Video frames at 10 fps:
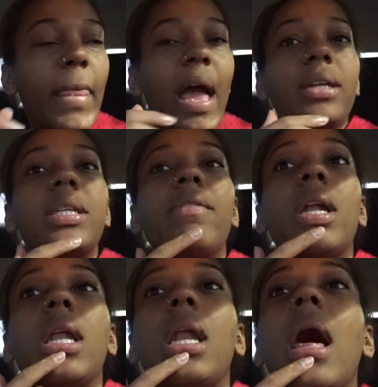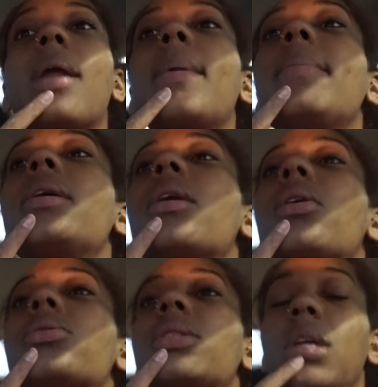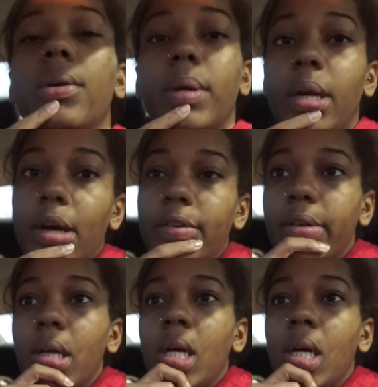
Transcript: I actually have a lot of baby clothes to get rid of.